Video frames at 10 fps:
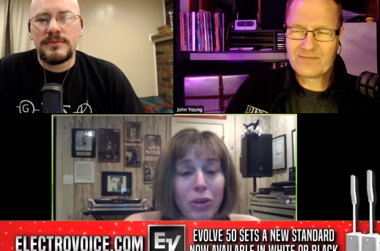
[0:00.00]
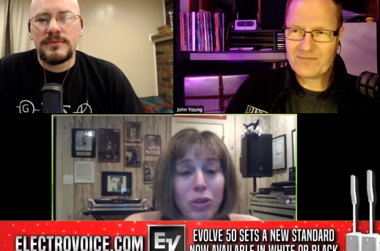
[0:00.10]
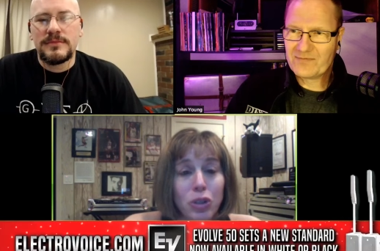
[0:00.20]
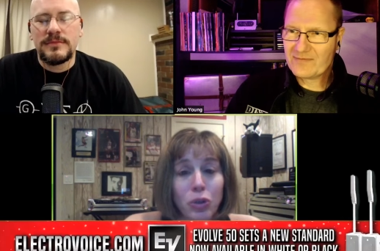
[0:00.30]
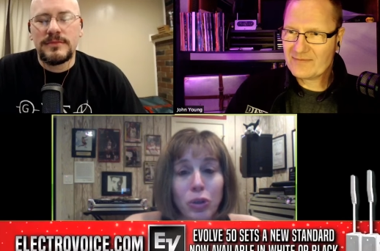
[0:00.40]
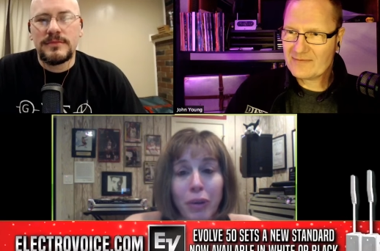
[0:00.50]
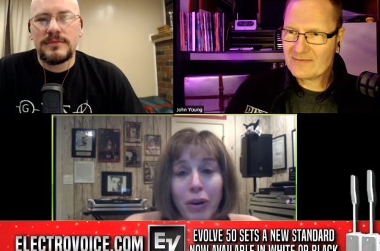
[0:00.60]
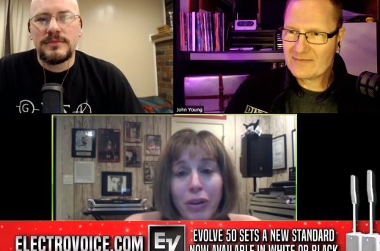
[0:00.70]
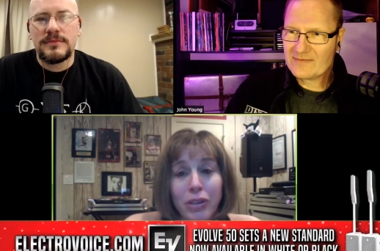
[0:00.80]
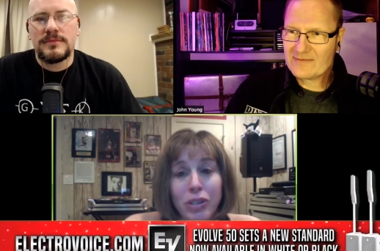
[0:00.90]
Speaker 1: school
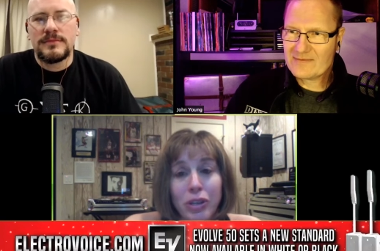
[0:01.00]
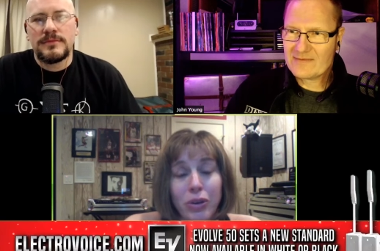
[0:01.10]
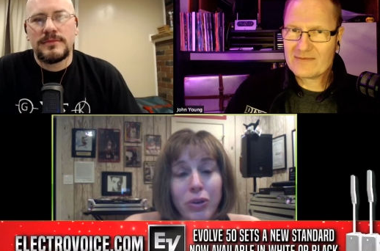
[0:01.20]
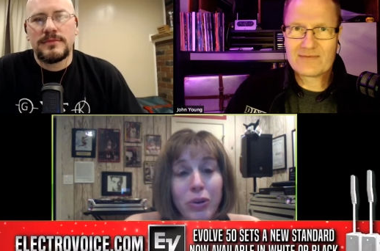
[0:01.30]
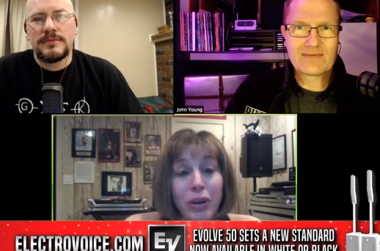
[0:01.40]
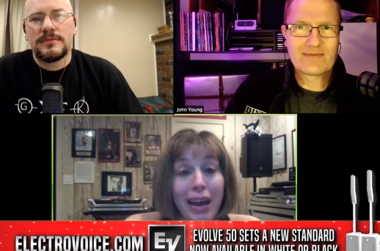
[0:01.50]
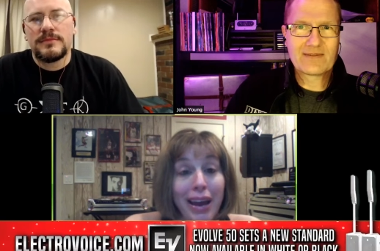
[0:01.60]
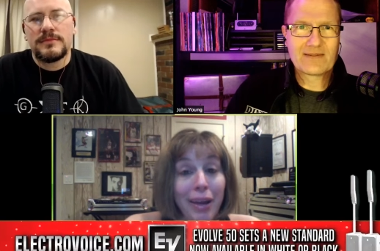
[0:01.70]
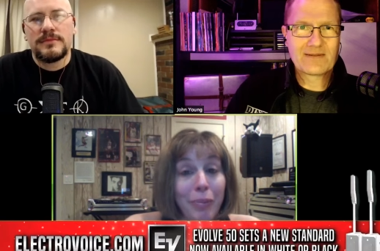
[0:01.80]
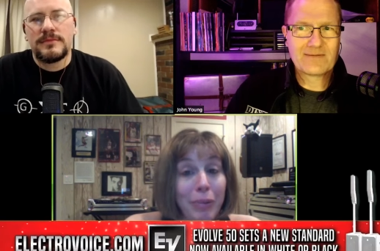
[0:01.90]
parties soon,
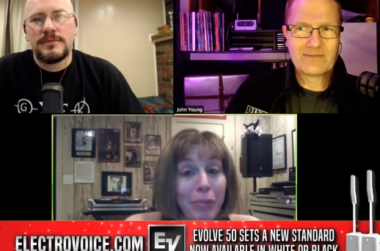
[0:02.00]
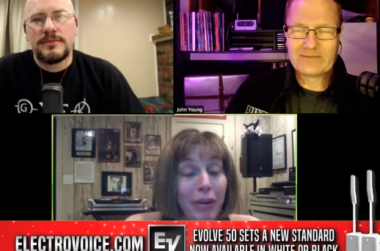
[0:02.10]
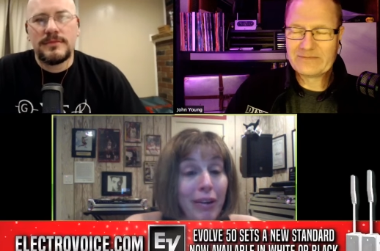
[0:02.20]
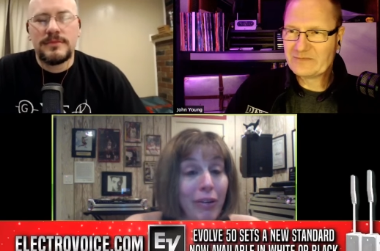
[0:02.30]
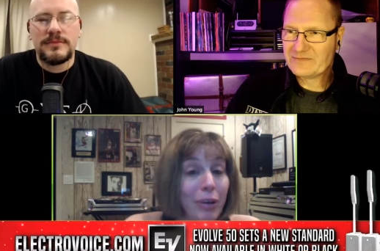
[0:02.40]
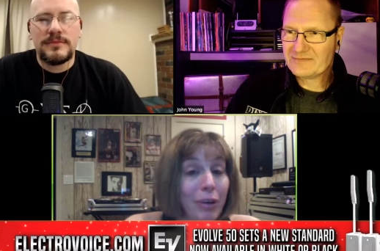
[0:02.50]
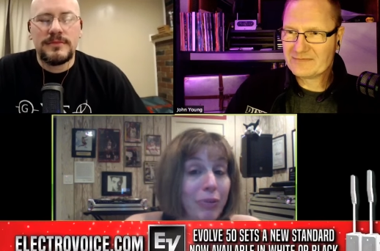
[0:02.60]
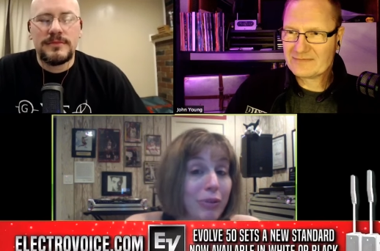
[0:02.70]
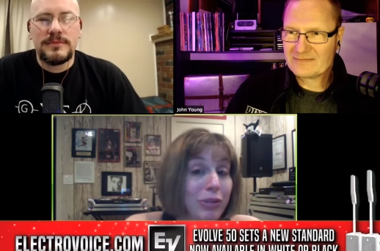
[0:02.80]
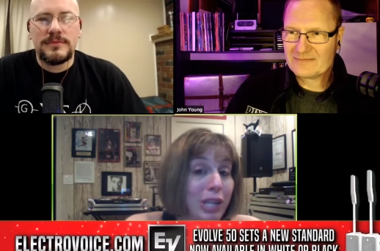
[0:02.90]
and people are gearing up for
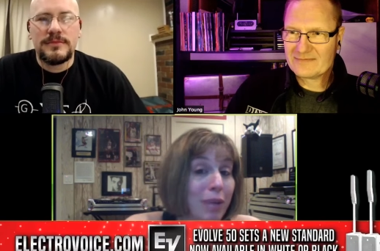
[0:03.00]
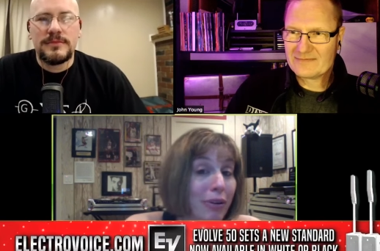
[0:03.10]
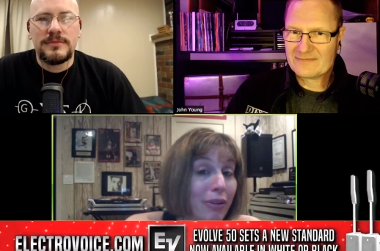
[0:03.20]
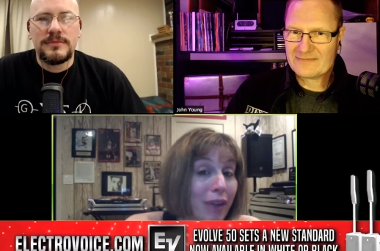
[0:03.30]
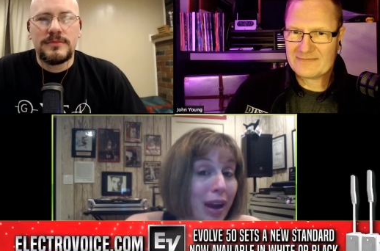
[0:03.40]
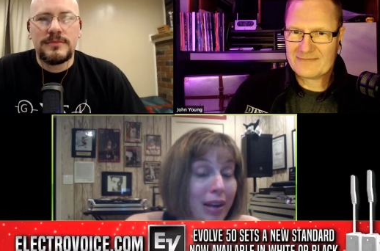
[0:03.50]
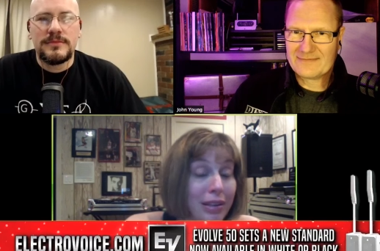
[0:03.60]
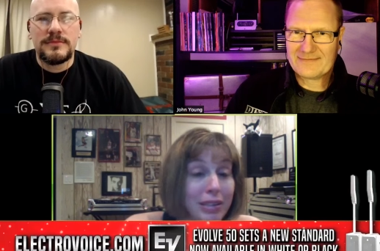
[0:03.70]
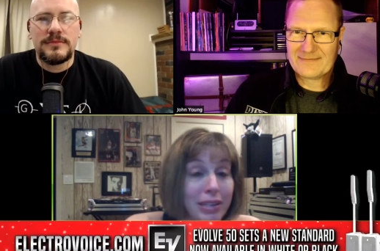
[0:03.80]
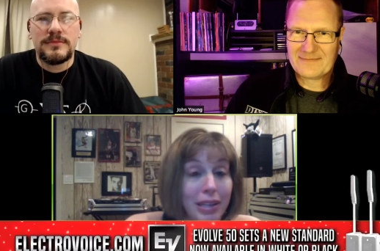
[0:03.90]
their summer
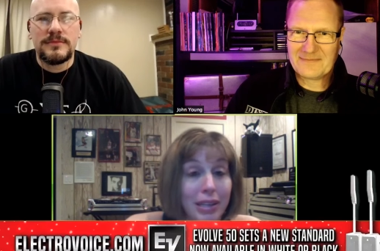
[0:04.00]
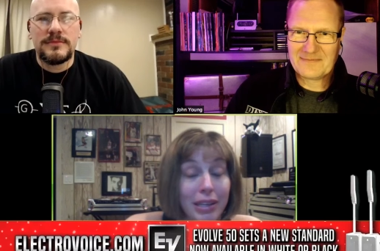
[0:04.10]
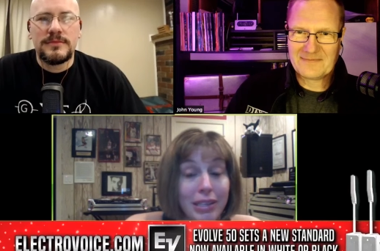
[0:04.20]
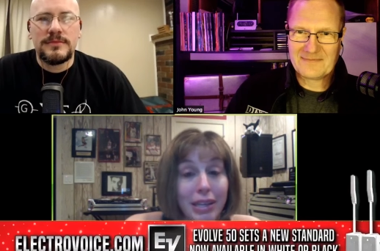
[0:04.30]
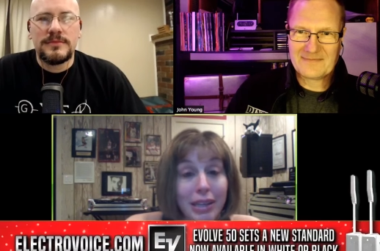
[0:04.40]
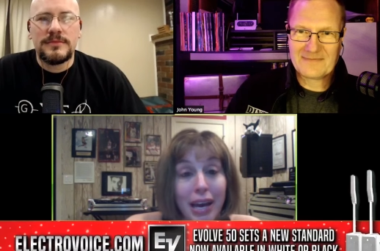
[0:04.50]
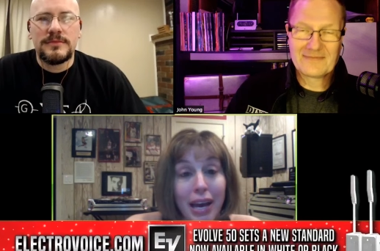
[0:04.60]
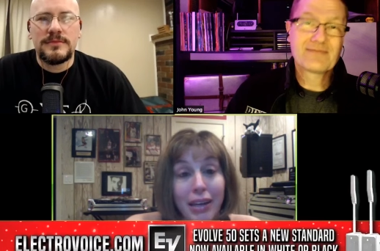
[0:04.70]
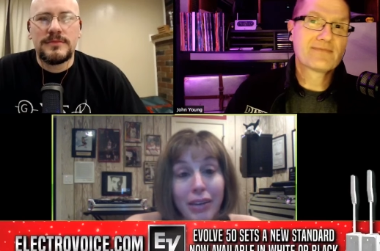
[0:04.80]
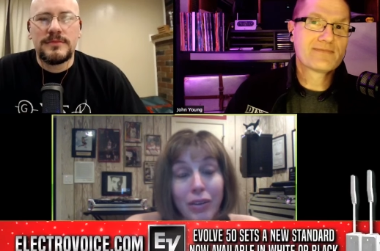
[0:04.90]
events and things like
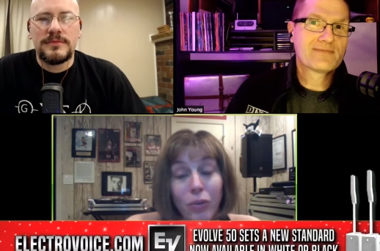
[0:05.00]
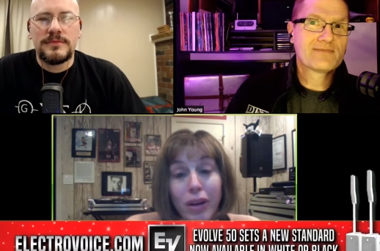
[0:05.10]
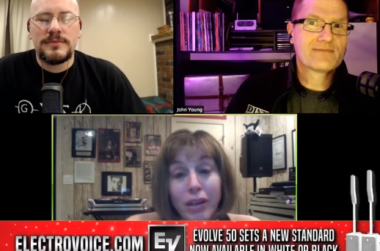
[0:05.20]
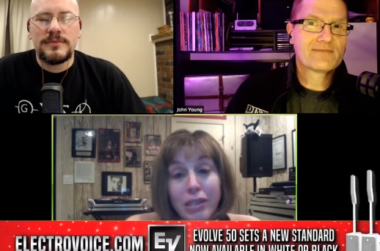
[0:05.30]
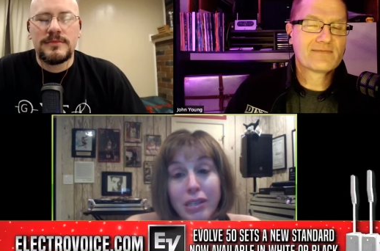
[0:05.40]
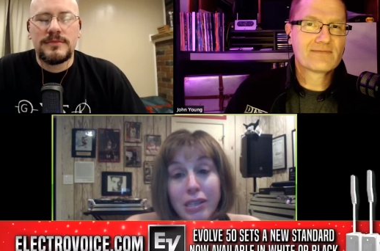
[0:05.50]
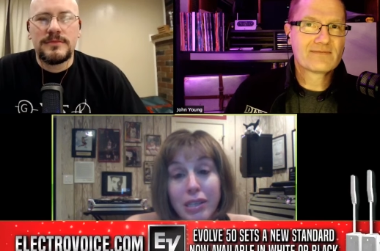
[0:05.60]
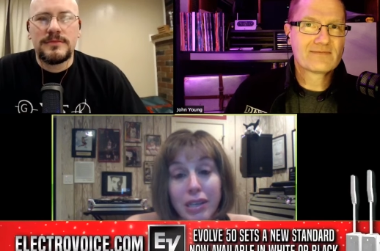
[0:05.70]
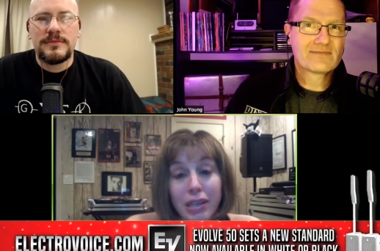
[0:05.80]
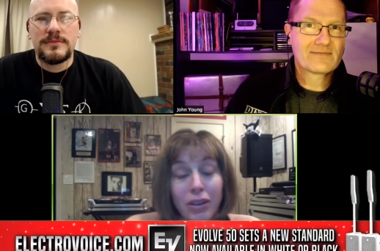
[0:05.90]
that, and the wedding
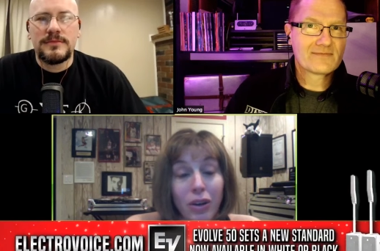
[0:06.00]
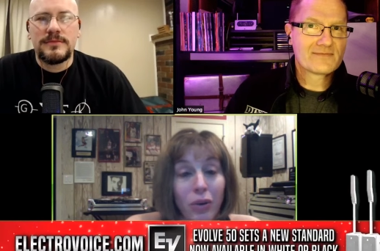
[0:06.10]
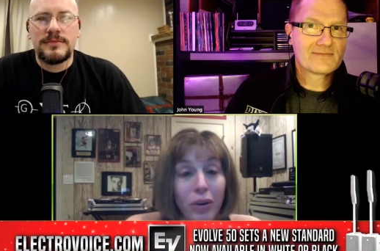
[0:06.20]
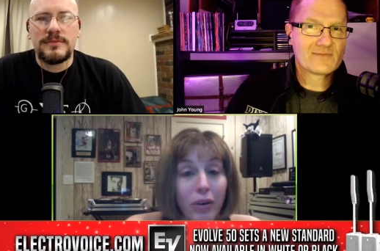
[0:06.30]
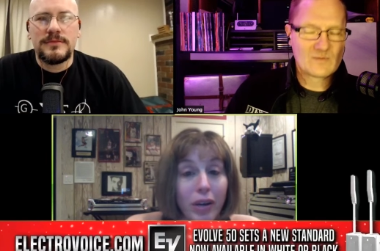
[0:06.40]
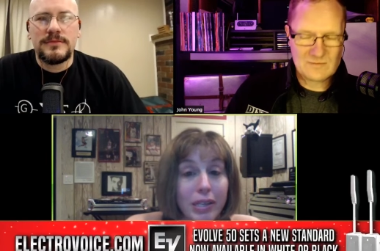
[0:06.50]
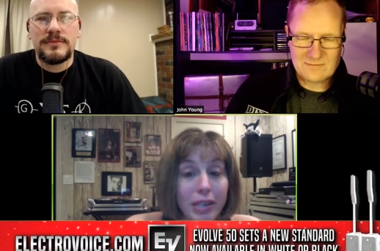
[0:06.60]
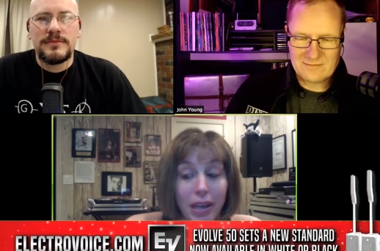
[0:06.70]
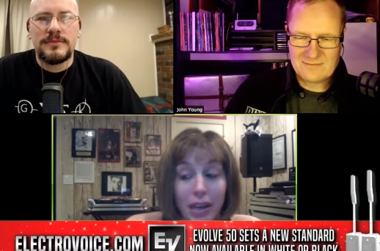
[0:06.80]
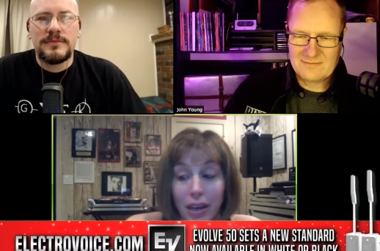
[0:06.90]
season going
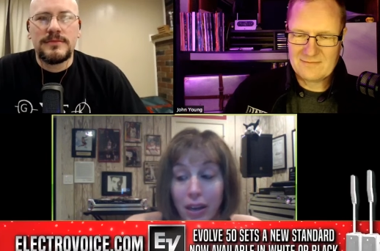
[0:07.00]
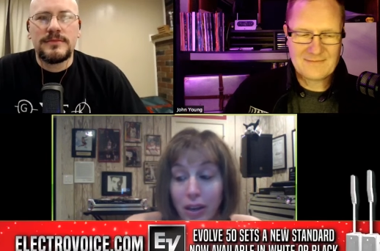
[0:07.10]
crazy.